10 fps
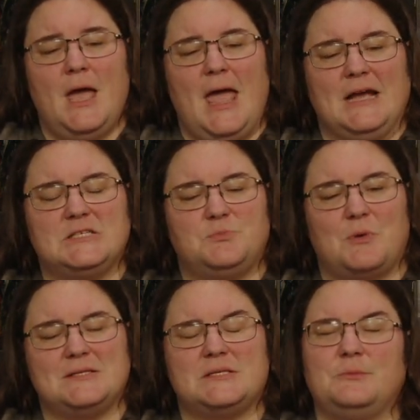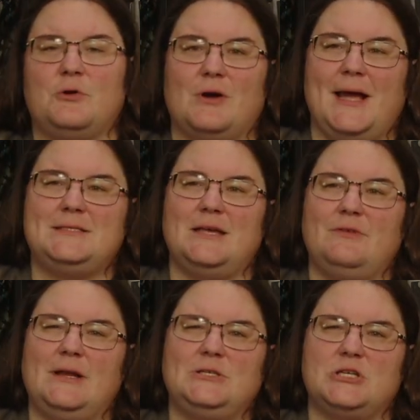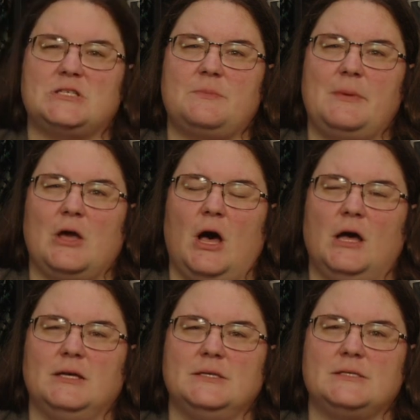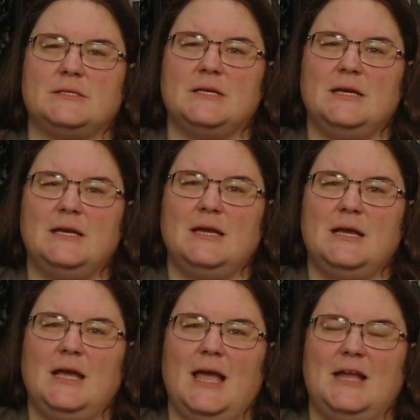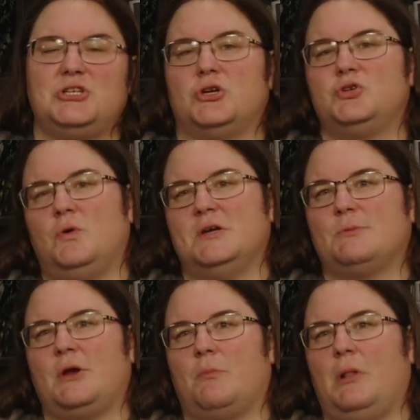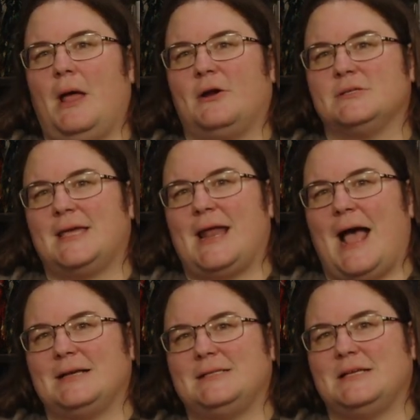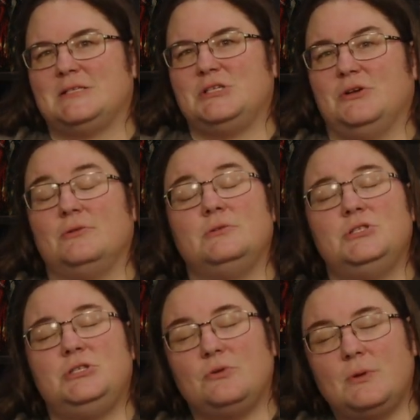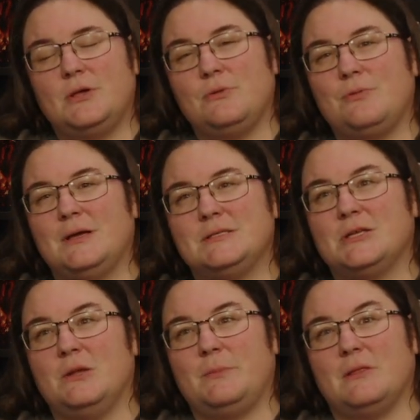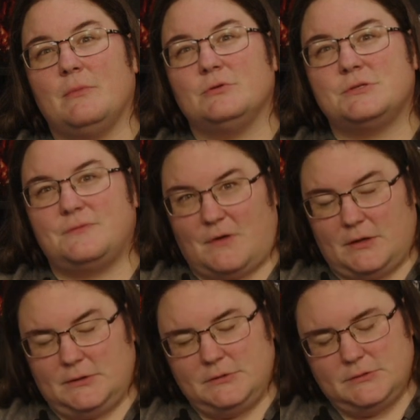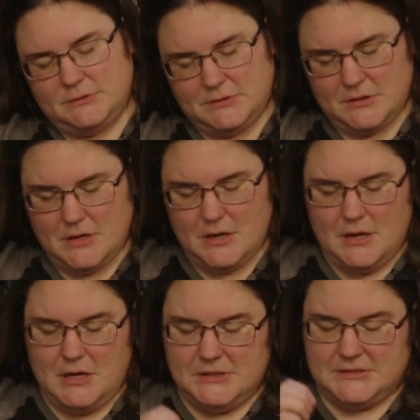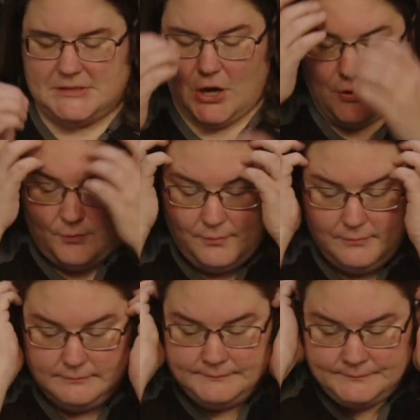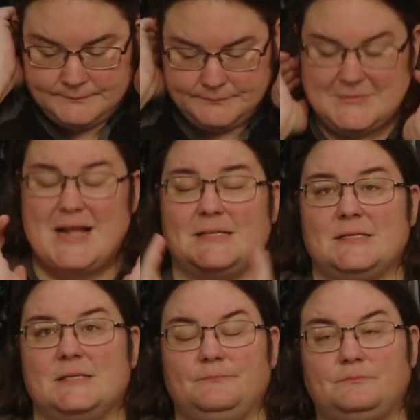express some creativity just because it's your choice what your players get access to. Do what you think is going to be the most fun. So that's